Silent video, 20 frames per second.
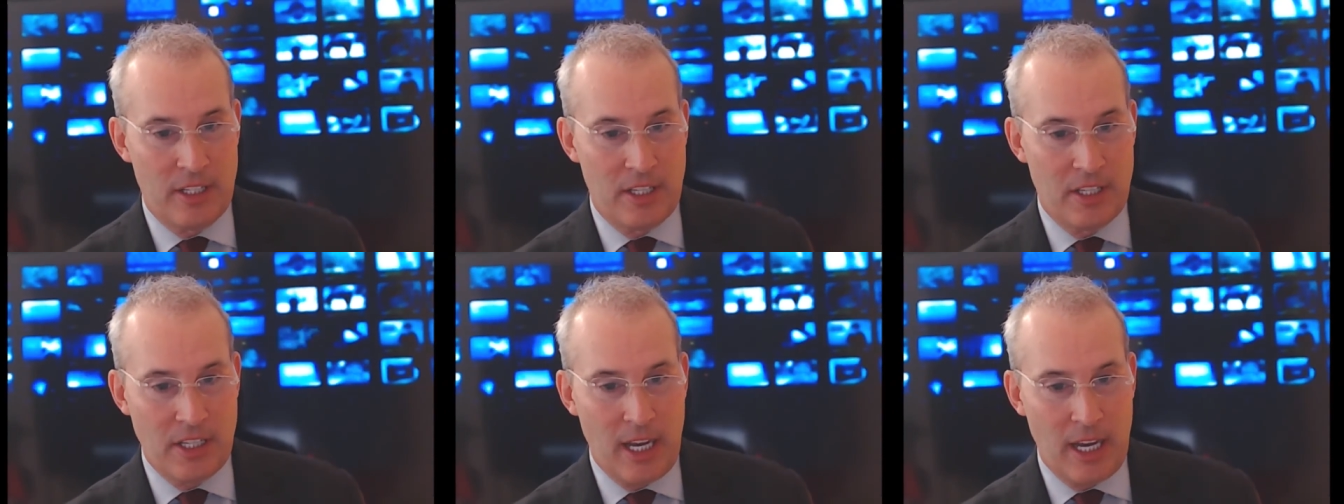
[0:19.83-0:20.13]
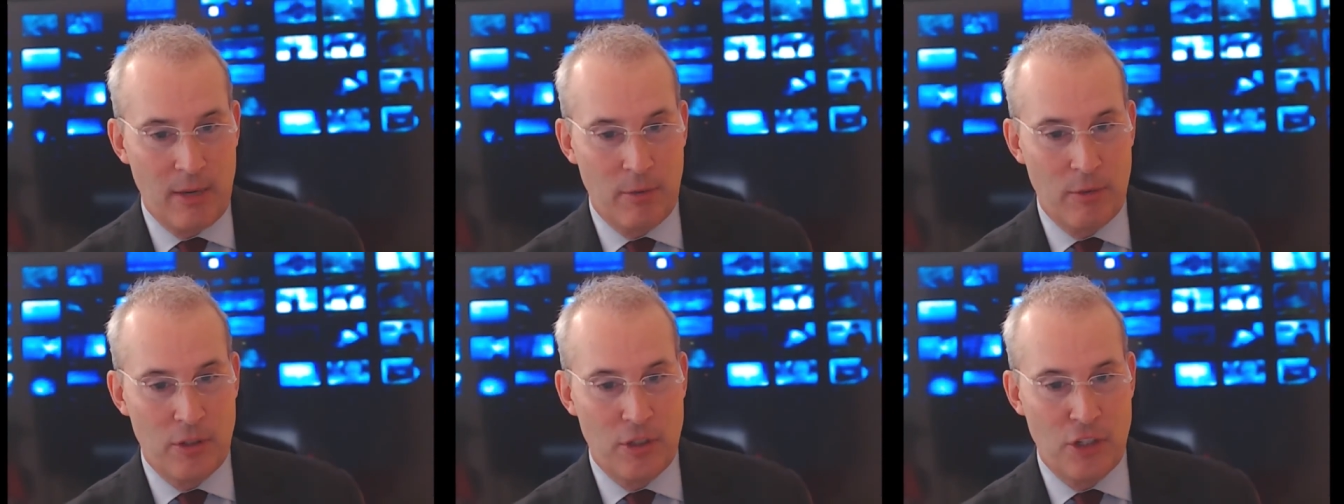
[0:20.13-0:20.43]
This
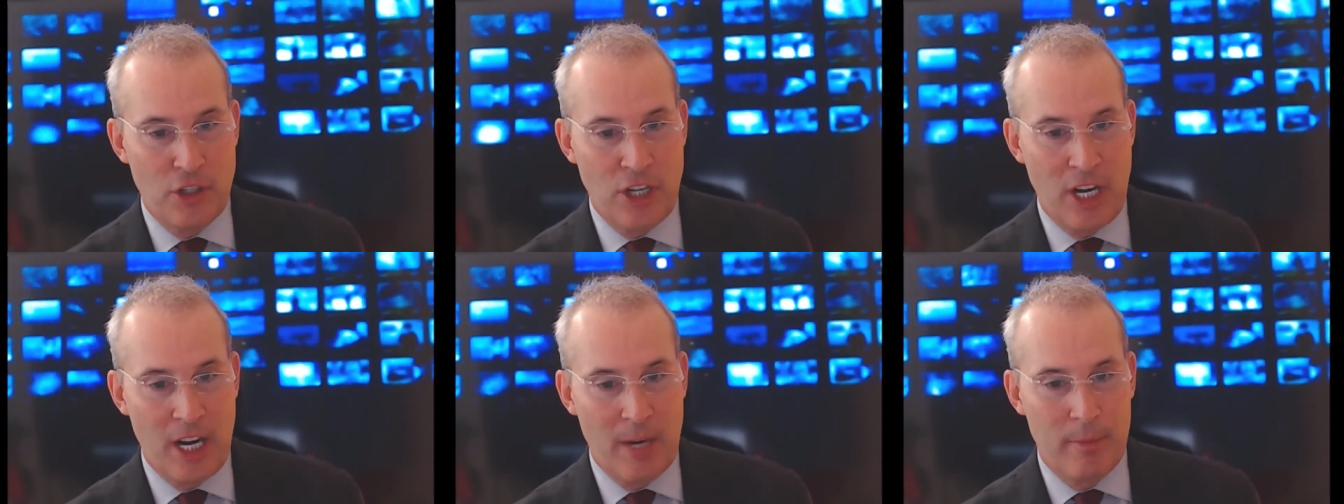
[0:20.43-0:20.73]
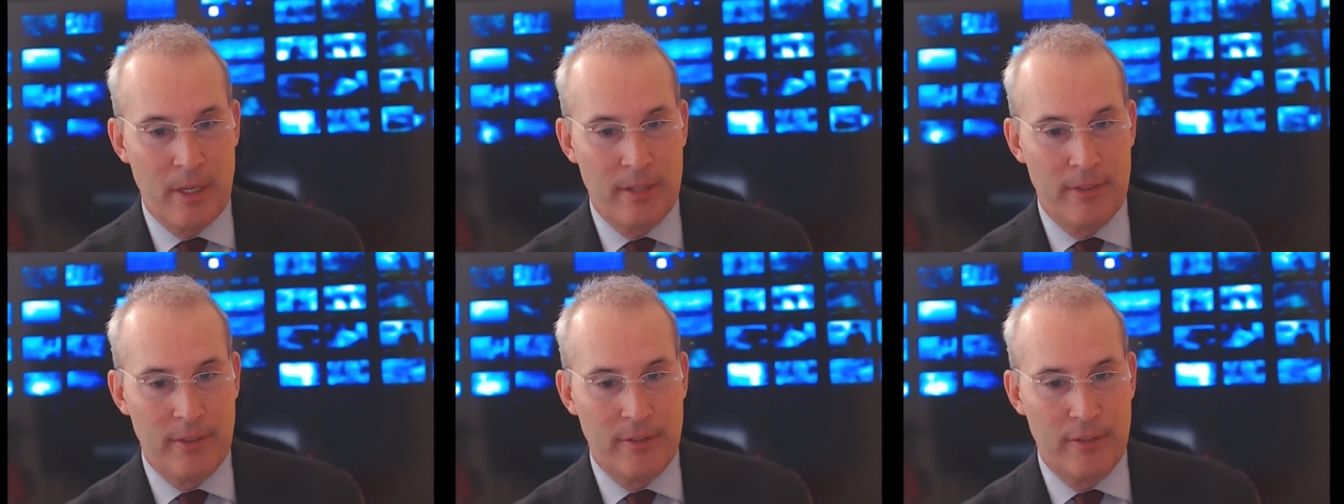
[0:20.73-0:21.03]
guy was
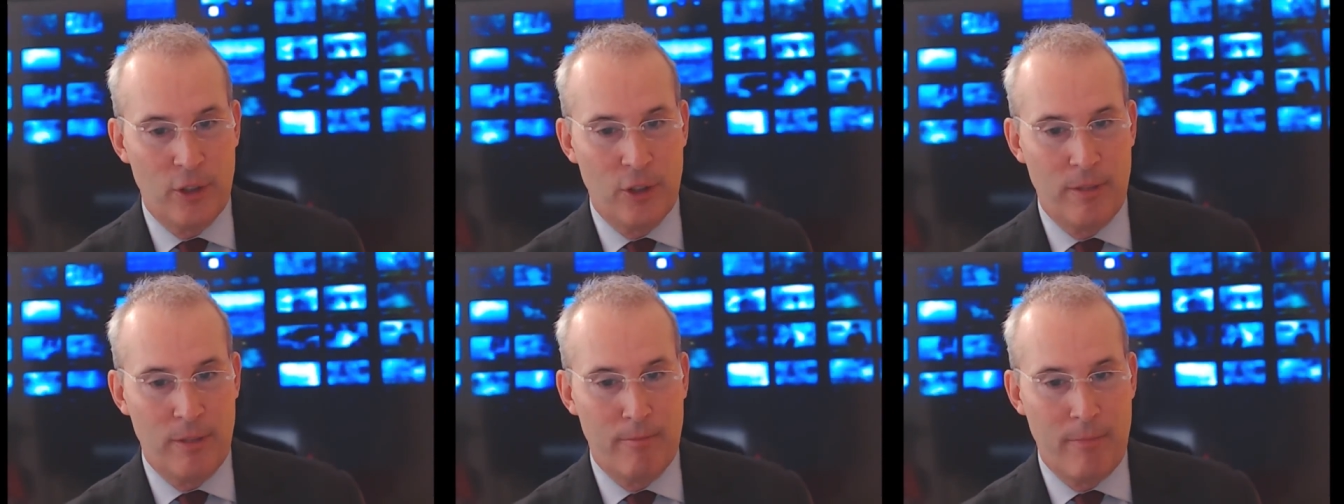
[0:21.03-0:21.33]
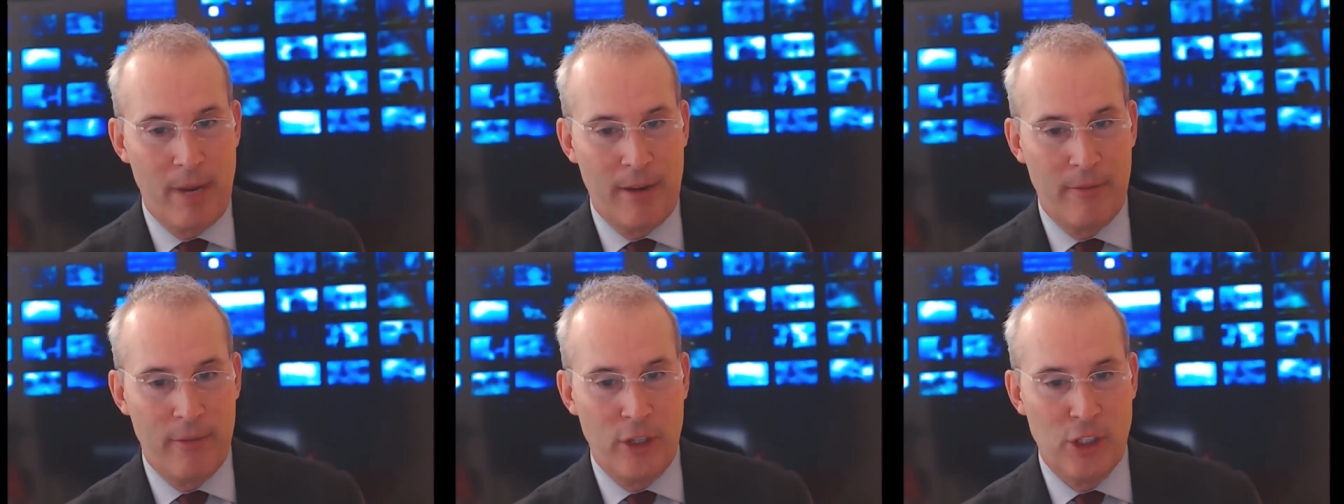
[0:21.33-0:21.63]
chairman of a food
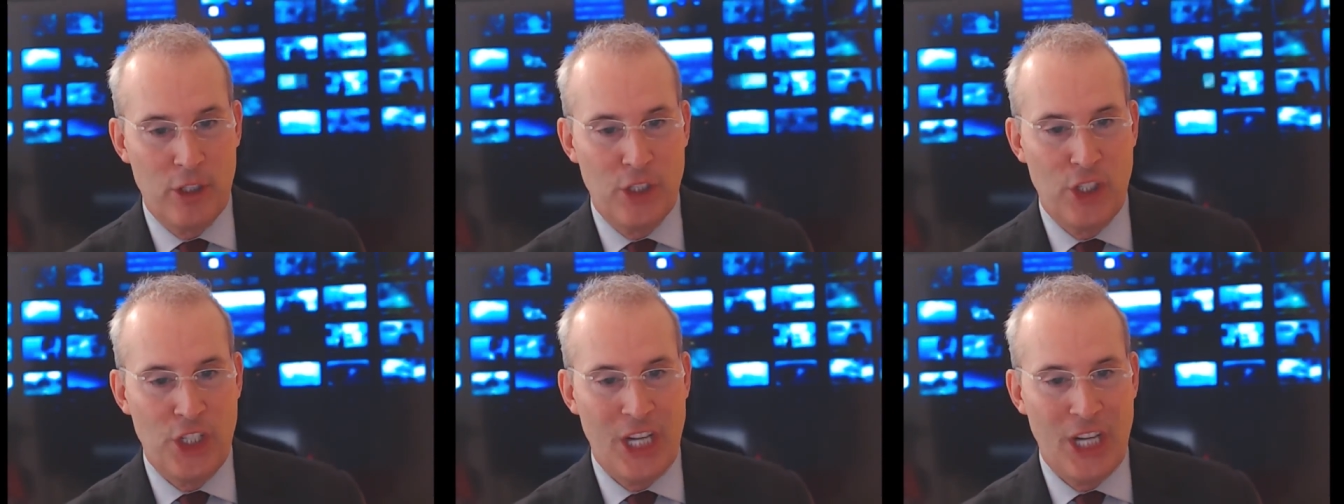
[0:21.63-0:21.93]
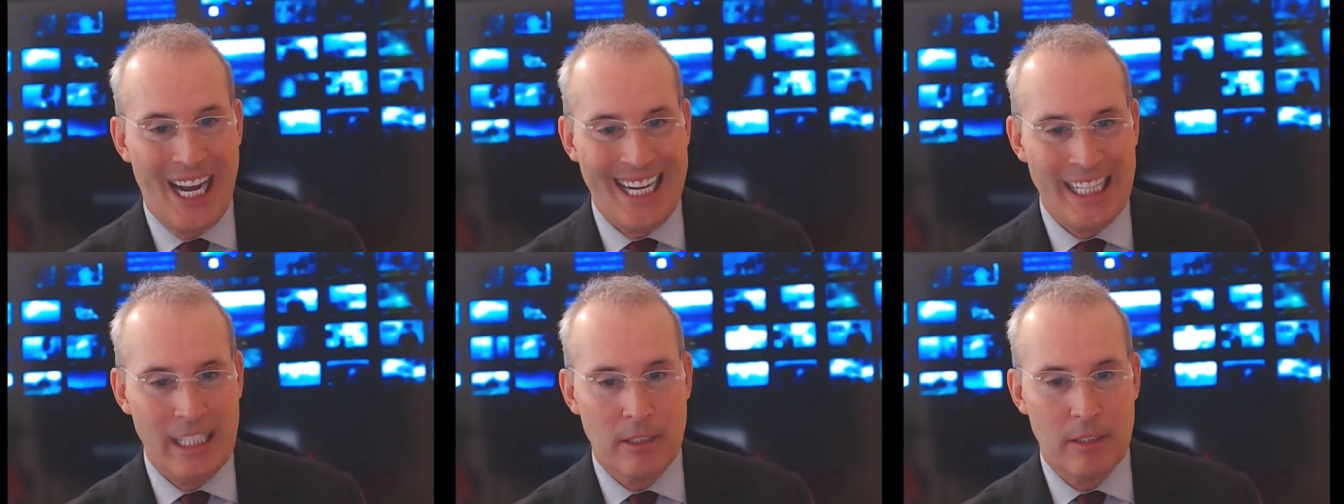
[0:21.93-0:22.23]
and beverage
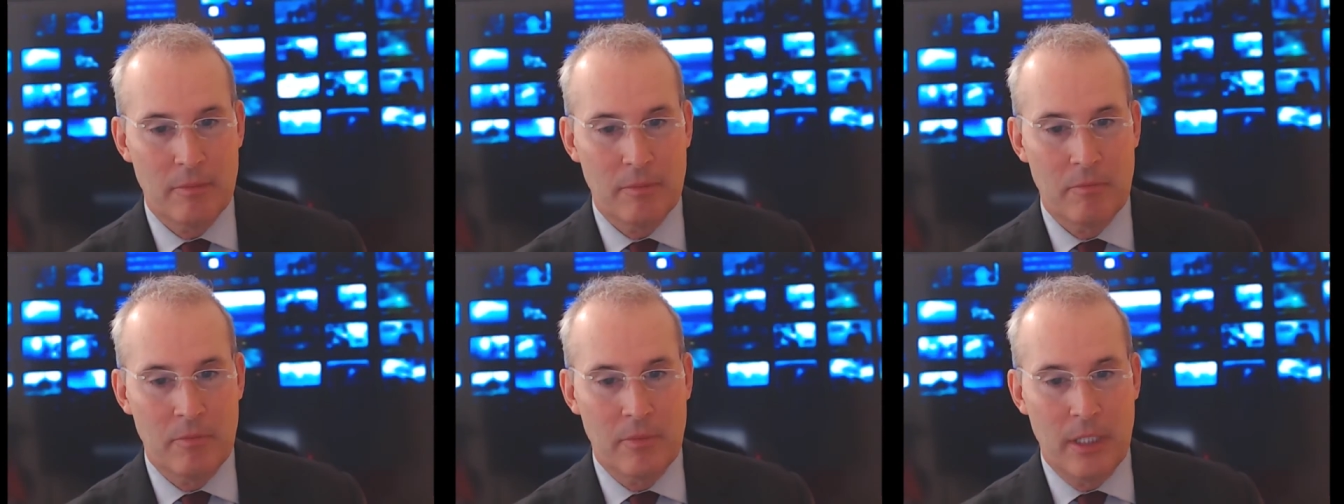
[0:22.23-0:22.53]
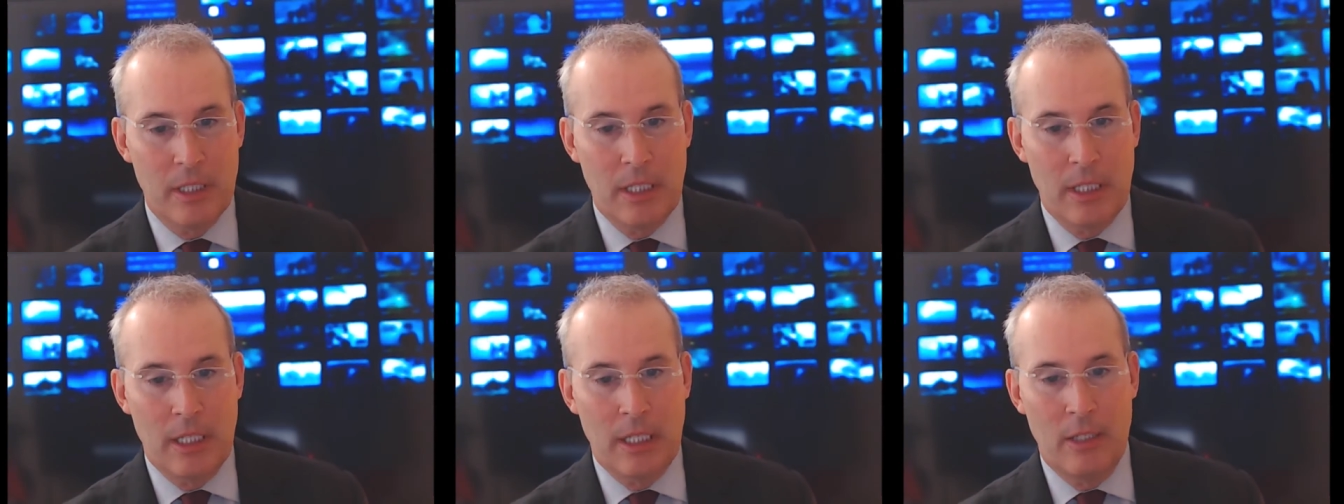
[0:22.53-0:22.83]
giant,
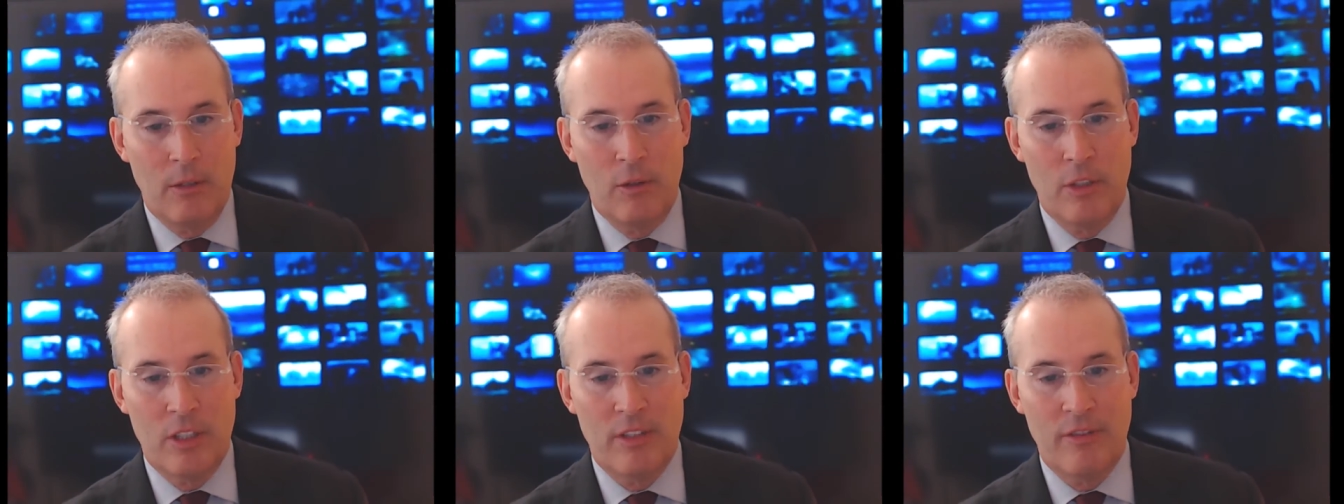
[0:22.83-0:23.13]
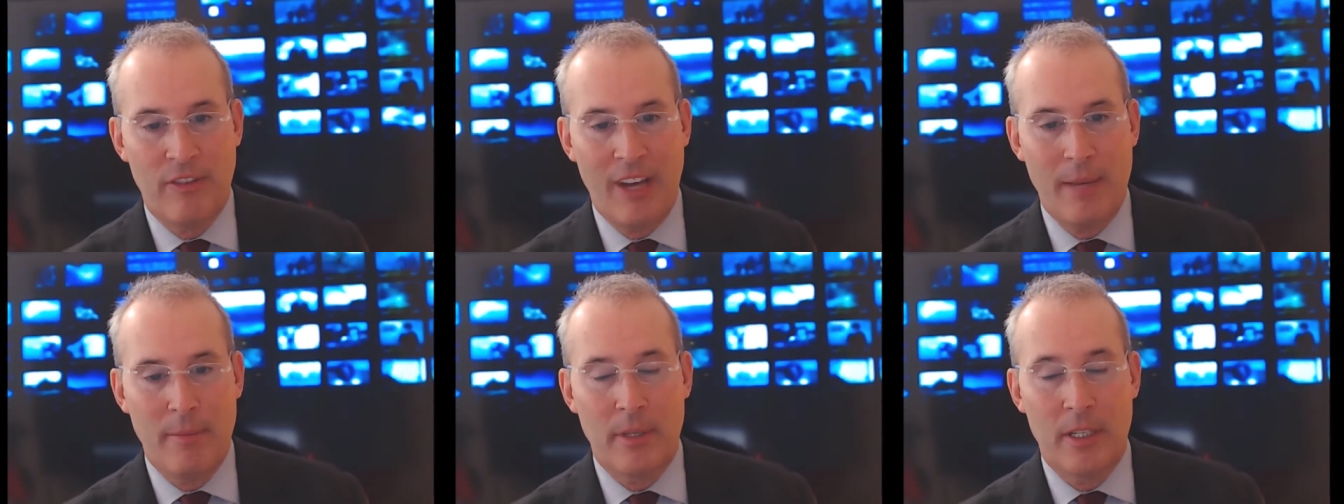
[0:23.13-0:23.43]
was
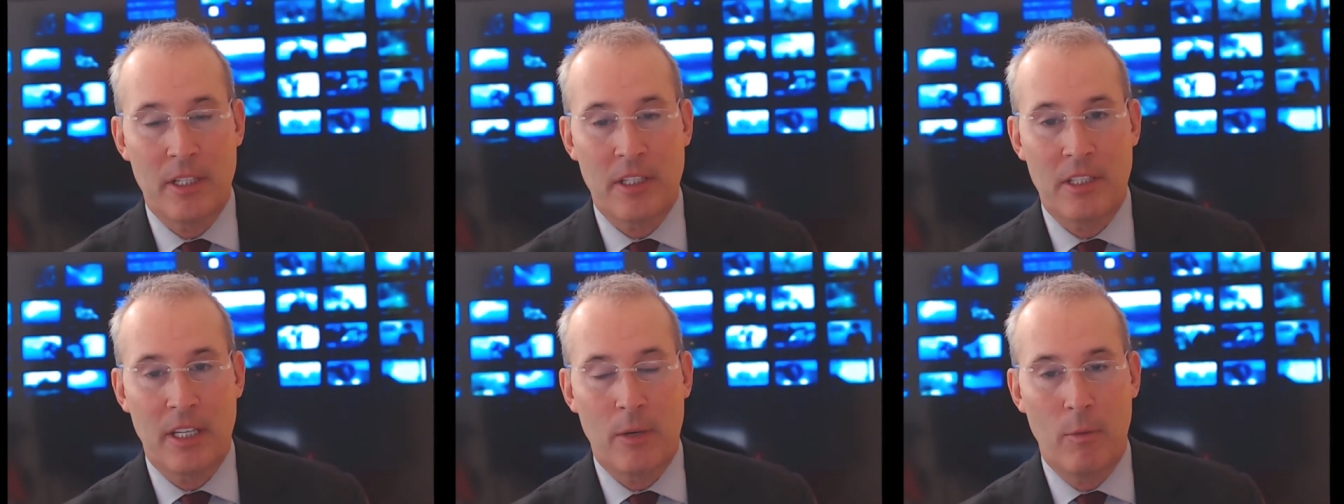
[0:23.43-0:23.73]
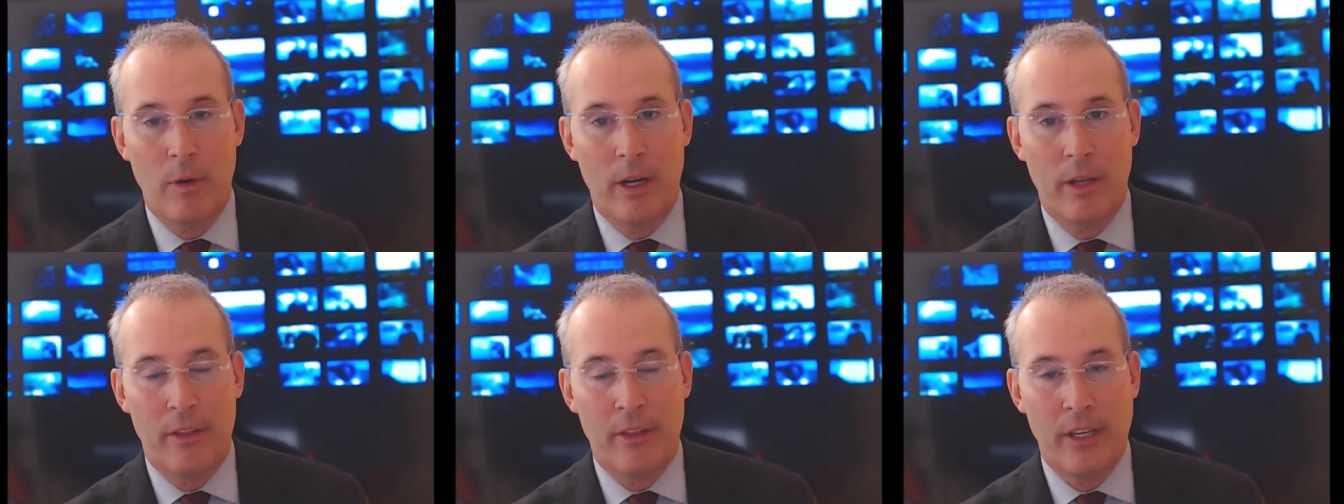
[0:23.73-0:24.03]
fabulously
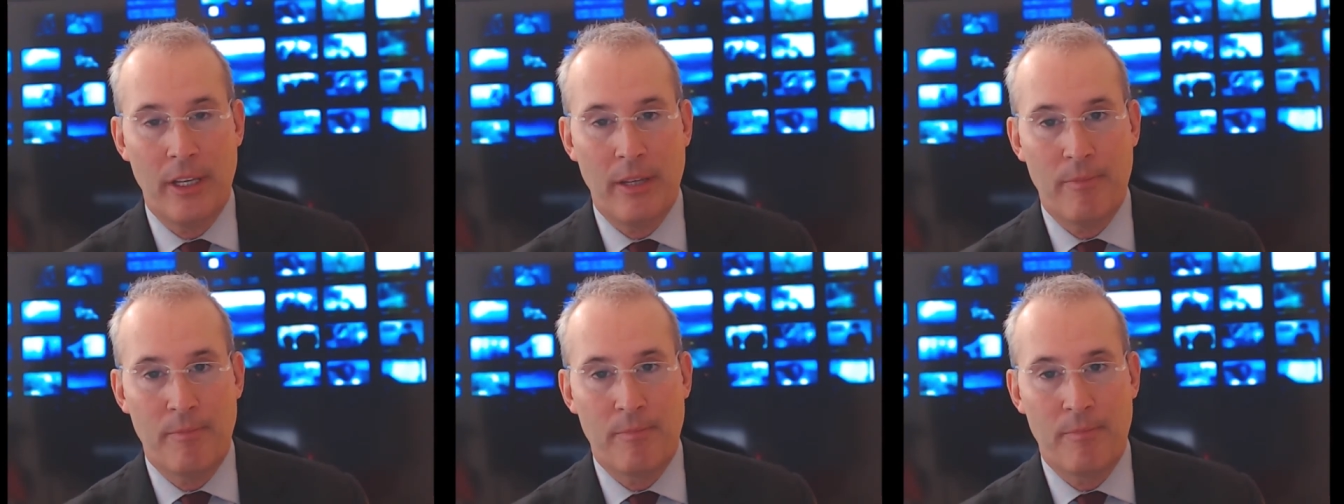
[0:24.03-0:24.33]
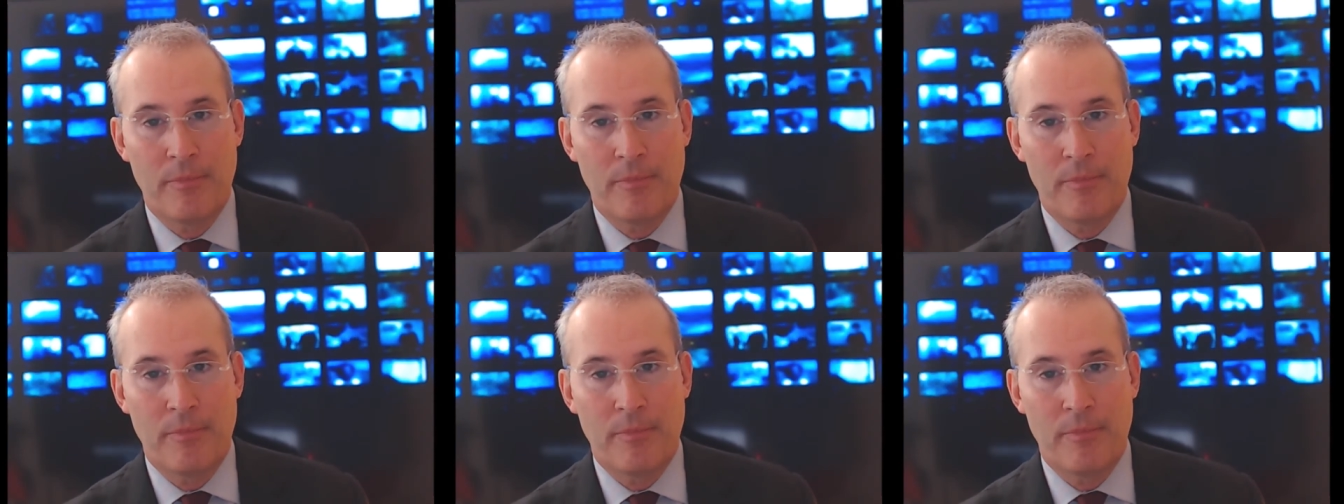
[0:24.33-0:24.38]
wealthy,